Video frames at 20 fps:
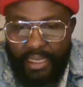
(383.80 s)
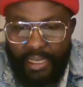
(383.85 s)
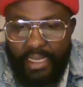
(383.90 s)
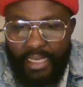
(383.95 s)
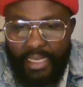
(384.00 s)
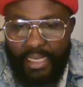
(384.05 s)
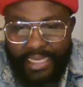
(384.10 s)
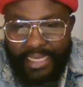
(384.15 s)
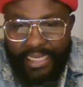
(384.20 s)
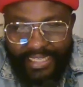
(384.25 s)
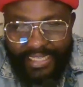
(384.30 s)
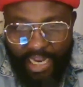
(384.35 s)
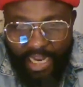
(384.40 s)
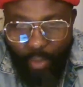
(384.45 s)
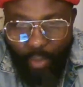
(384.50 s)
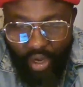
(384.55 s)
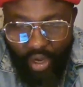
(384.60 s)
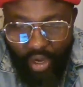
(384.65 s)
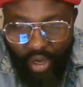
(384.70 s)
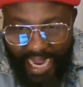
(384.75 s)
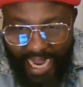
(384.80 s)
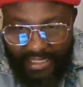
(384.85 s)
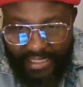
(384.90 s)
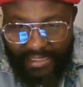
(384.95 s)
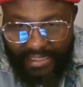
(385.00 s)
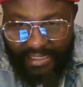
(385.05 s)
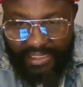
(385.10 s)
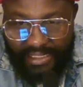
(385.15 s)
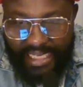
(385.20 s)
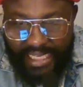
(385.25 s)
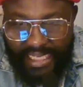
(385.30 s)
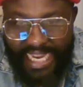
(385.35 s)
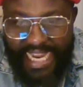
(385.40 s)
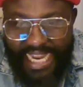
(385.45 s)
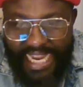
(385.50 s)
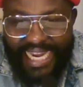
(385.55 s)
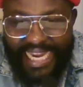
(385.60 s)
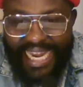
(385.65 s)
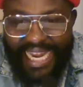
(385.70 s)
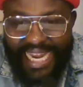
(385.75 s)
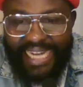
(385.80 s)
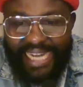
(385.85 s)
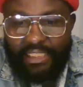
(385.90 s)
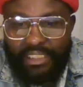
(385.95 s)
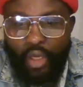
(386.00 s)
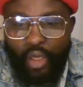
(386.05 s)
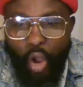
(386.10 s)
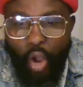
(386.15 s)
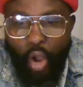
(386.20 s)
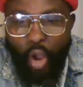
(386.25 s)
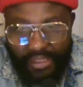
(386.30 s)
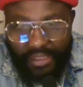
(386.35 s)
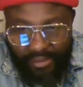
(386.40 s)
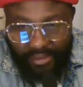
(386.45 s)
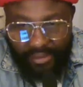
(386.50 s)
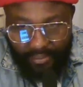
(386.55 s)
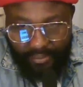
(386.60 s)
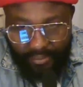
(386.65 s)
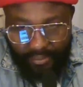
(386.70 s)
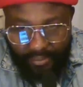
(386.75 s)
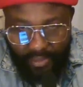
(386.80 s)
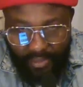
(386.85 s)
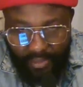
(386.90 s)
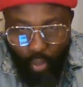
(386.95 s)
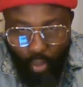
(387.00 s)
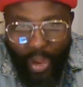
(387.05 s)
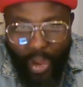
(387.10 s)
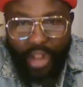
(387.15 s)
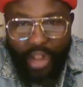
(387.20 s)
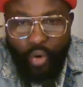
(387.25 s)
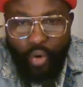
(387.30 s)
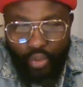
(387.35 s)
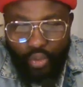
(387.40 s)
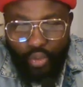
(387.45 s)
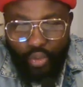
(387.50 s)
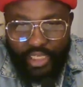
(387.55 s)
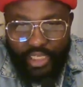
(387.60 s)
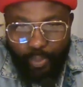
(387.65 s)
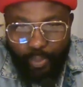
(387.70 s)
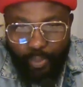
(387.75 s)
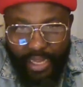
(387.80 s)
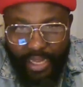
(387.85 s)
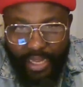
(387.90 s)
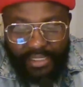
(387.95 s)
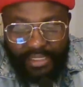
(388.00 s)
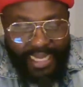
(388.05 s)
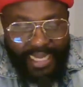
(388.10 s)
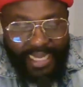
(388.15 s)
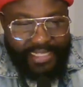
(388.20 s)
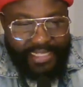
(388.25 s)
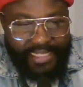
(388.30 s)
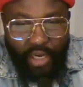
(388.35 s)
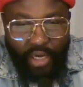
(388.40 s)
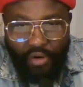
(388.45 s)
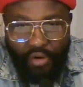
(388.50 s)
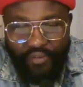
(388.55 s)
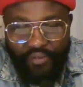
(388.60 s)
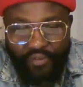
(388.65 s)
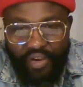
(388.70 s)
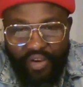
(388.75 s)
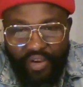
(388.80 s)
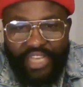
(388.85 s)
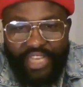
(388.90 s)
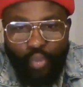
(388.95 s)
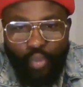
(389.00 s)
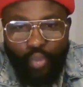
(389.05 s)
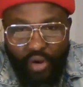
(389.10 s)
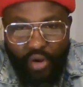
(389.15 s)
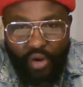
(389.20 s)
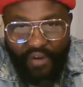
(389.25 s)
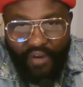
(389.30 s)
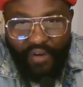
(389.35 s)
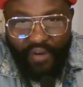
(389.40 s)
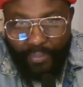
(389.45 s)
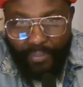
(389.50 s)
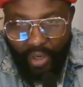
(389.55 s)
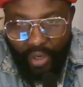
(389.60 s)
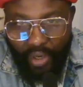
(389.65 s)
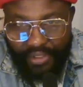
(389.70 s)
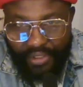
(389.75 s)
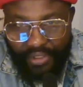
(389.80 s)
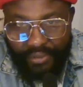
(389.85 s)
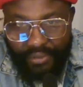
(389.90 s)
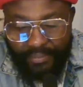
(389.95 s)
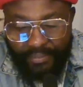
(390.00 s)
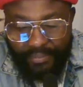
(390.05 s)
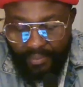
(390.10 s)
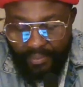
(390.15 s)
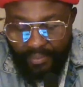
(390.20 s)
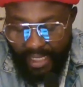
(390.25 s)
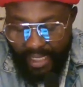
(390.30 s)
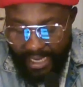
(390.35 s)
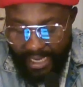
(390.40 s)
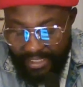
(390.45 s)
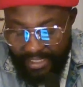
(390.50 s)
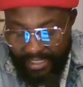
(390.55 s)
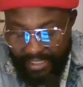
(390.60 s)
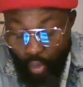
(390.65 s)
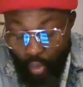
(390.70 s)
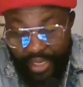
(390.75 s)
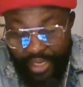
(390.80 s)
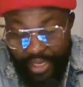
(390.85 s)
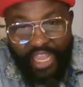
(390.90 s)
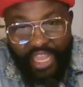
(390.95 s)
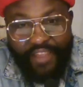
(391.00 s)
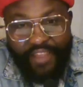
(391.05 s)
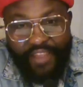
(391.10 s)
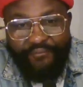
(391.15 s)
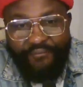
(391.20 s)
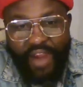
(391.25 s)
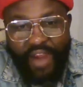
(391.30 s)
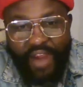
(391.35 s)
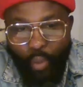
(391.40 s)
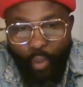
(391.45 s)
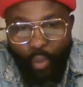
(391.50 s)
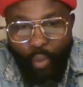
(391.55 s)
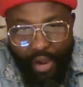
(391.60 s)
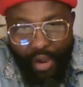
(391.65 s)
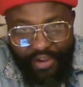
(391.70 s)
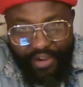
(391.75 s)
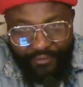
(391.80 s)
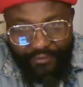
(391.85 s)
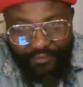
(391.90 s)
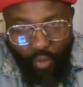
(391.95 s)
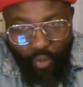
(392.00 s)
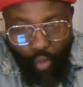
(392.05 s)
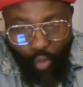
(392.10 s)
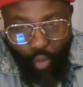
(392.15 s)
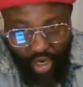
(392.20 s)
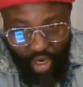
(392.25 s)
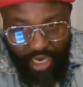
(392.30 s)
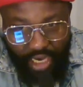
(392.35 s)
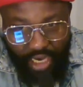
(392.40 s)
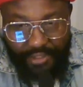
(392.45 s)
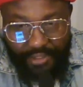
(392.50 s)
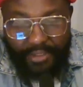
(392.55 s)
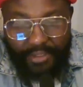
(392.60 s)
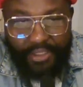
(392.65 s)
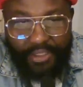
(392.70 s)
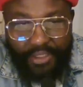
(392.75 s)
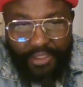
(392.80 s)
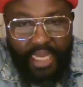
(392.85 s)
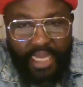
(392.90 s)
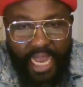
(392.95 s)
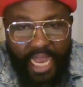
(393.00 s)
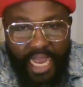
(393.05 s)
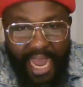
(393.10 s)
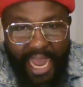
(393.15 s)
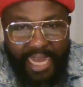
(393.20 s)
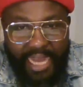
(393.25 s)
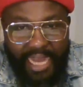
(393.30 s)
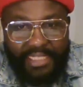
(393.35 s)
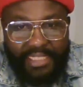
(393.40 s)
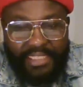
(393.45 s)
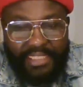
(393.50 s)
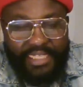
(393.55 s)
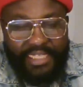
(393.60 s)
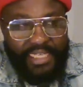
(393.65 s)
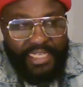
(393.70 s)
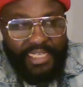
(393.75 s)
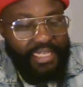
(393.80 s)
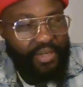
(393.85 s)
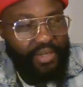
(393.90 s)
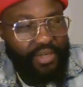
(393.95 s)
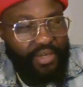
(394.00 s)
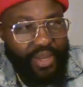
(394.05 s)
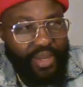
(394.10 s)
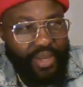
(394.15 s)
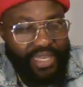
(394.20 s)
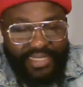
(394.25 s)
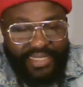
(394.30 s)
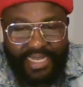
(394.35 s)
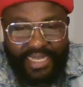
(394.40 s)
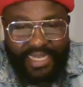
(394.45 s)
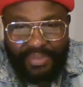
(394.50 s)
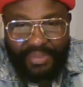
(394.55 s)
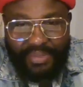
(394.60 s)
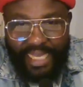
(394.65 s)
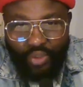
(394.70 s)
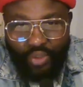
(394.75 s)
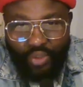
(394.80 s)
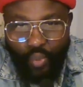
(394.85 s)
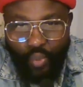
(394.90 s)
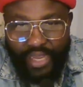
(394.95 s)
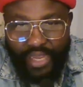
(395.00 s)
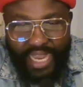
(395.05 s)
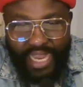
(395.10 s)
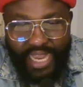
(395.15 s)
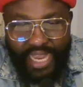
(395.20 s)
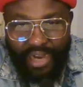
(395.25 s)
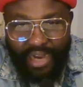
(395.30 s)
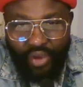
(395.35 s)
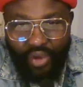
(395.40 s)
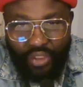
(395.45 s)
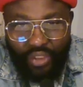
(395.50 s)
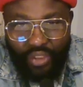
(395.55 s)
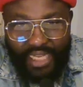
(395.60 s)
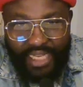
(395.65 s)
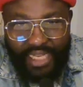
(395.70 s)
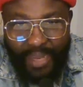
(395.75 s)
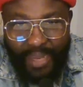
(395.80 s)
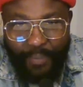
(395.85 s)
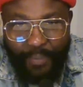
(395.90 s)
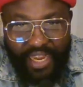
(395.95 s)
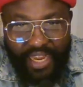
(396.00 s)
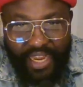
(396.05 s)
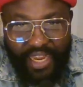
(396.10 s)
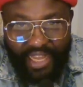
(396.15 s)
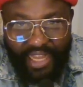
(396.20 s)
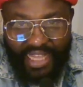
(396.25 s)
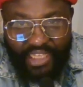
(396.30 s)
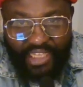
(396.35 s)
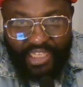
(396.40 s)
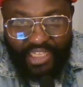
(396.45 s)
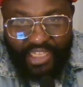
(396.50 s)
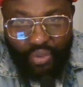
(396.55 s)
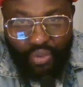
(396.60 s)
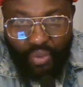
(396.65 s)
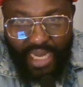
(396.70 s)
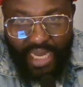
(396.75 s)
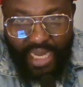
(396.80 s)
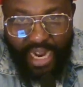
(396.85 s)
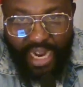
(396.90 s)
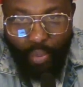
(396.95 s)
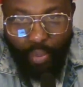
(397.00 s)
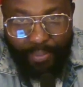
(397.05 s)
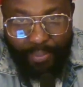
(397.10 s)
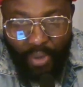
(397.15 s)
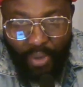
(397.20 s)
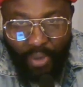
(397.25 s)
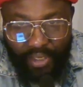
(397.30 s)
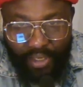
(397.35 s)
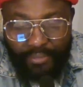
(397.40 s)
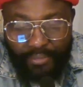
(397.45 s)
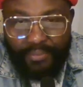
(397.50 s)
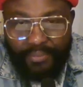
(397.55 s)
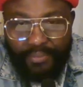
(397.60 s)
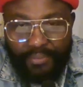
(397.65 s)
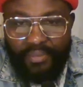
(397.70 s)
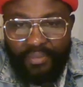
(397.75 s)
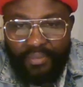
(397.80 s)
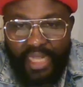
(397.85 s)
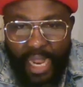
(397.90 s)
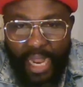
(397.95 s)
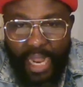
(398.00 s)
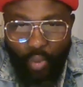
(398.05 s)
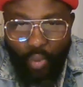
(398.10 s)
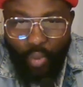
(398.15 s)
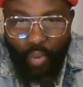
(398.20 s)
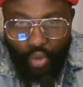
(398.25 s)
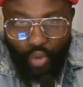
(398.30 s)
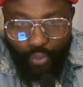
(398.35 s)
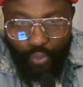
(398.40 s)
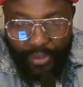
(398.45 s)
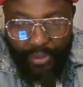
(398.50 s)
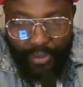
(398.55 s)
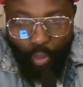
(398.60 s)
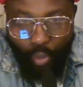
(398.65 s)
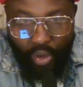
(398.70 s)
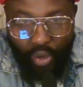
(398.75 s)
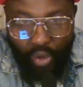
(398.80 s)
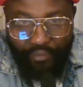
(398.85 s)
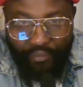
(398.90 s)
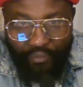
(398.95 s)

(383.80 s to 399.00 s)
Is Igbo land a landlocked? We are going to explain it. There's a lot of there's one of our brother that is doing a very wonderful work. And it seems that we are not paying attention to that. Our brother, I'm going to bring one of